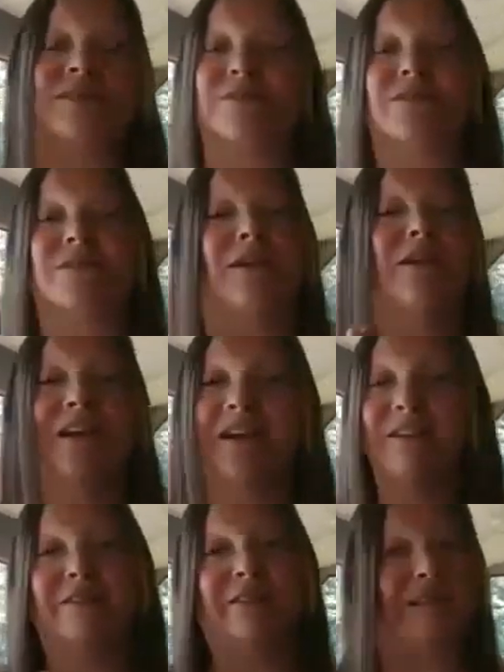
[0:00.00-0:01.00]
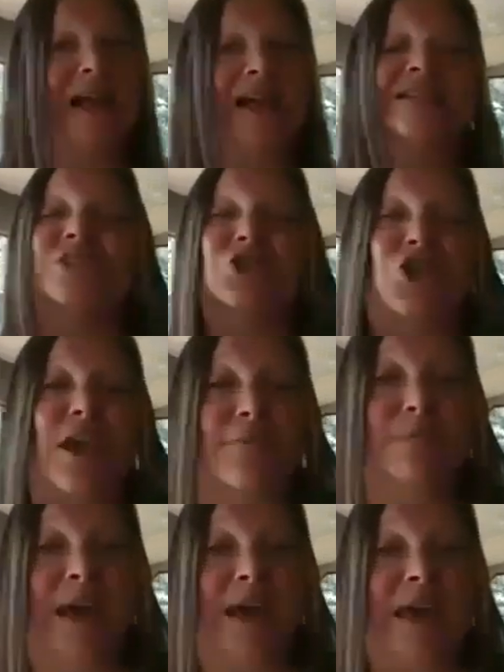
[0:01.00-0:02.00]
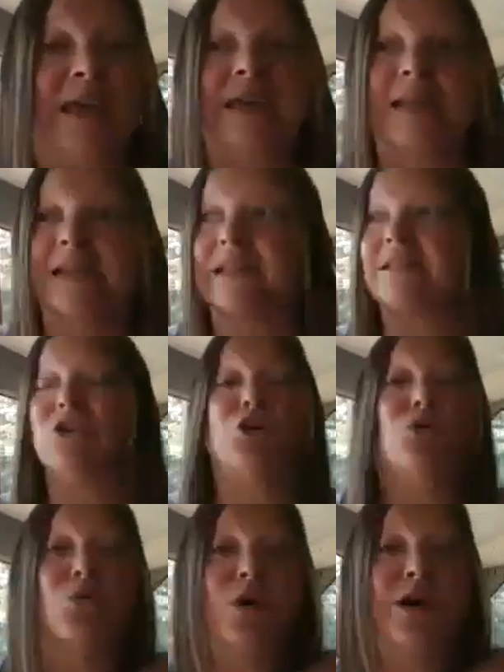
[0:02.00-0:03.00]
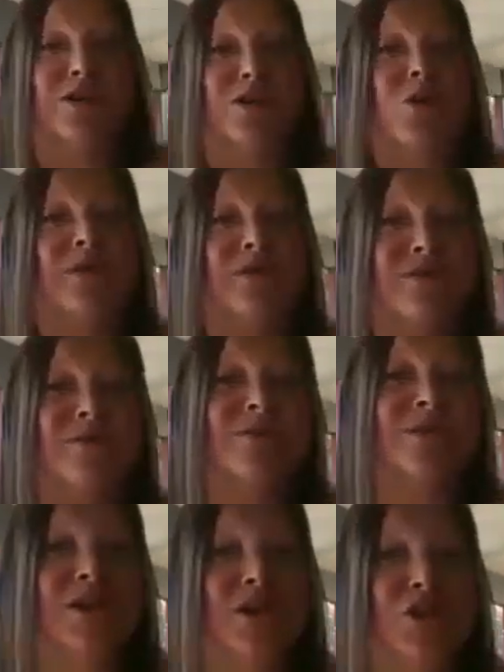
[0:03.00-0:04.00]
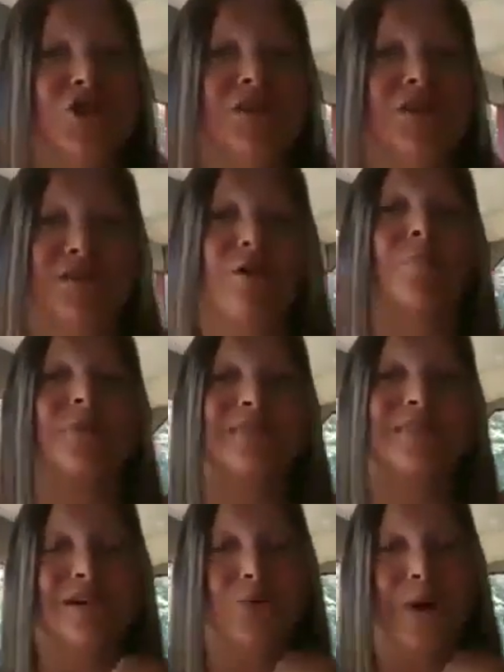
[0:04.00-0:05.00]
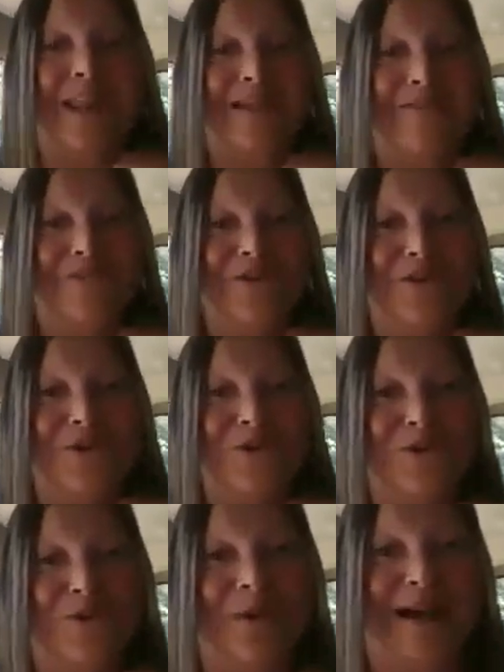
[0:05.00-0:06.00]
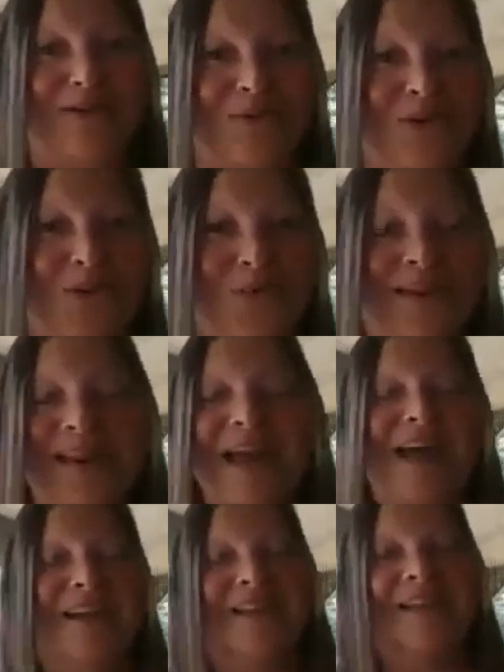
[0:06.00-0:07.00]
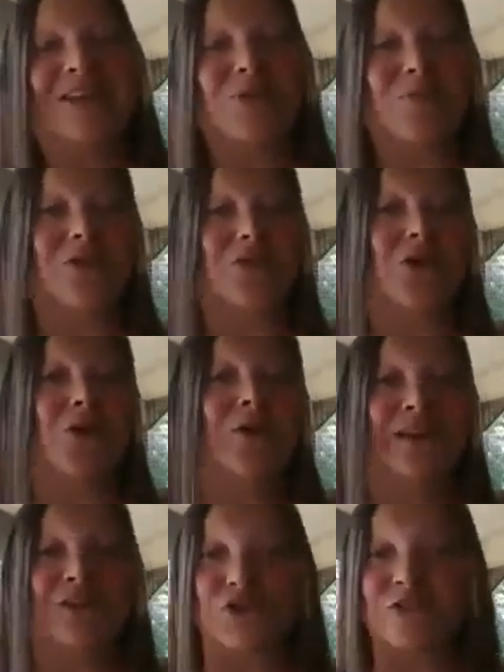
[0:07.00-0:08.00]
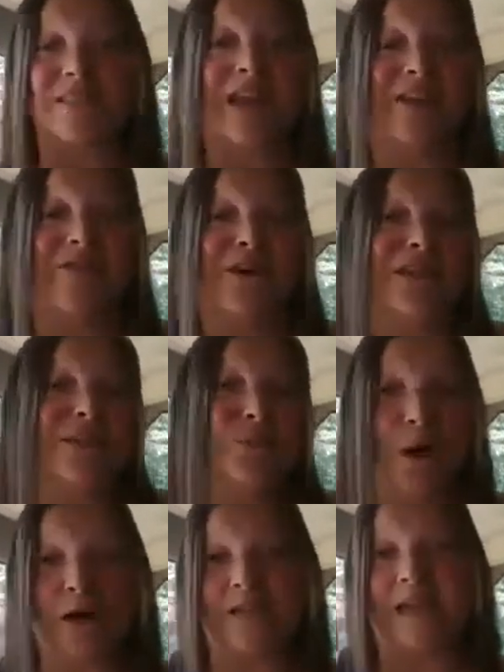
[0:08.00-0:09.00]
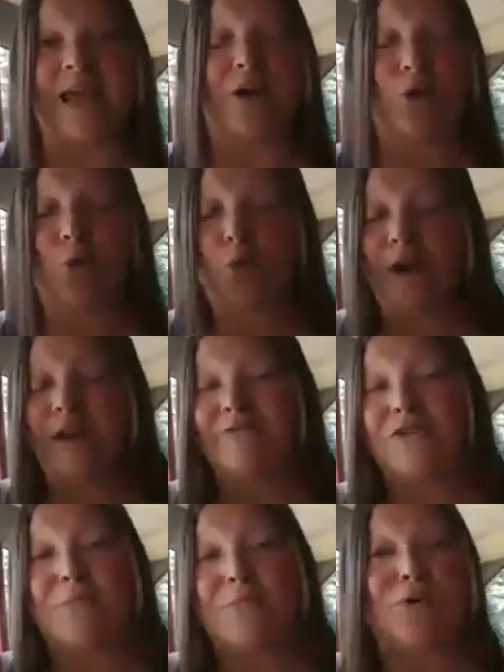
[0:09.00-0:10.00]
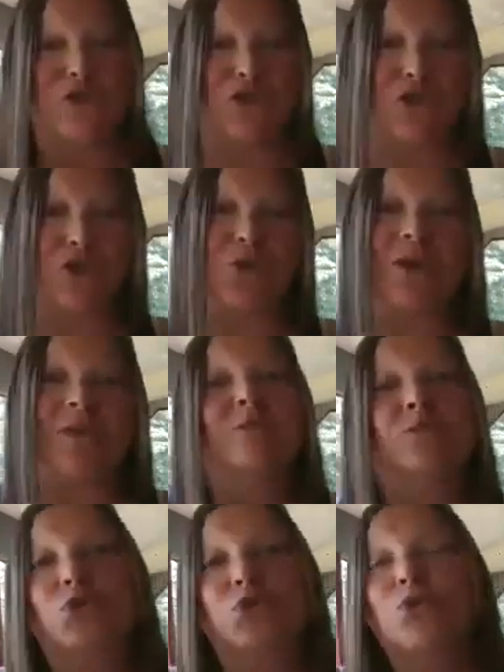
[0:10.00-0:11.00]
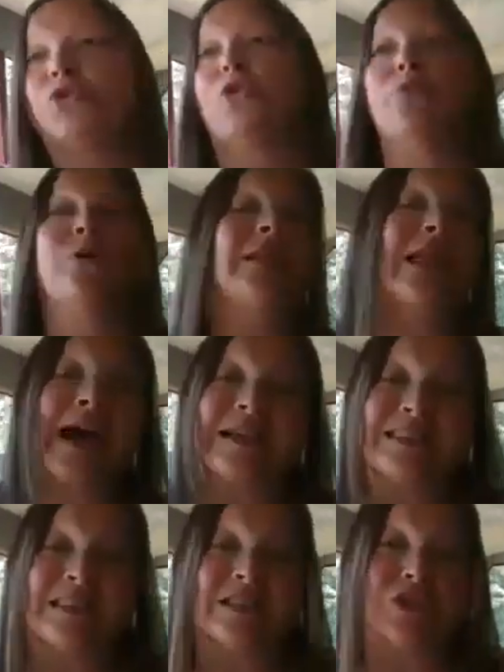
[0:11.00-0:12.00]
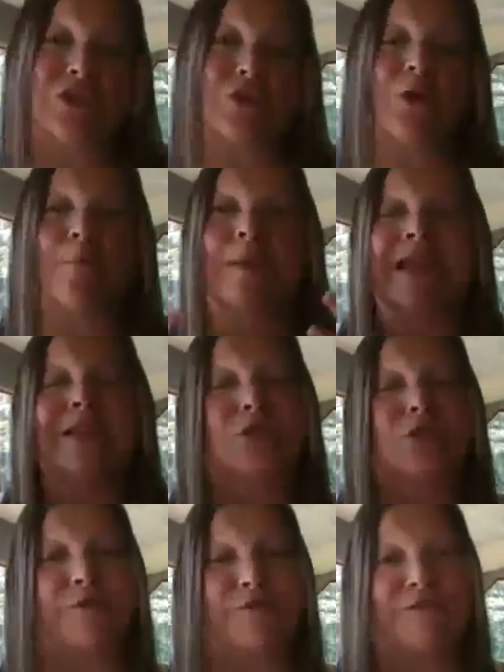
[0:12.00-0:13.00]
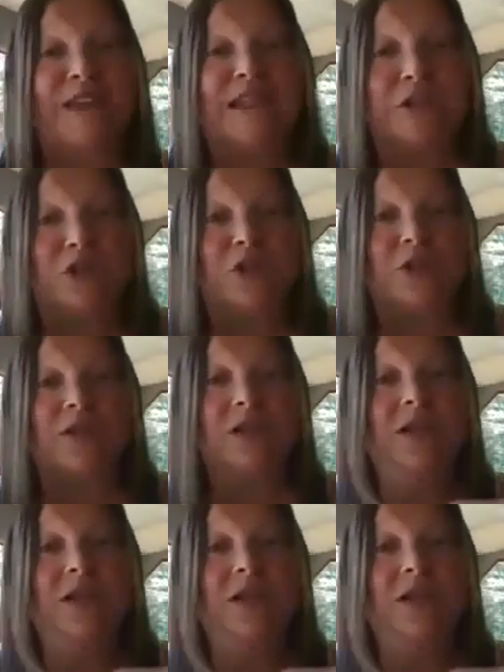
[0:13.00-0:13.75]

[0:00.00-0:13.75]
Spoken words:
There's a glass of champagne. And you know what? There's a massage therapist there waiting for you in your bathroom. And like, you know, like just that spa day or whatever puts you in the mood or relaxes you or makes you feel good.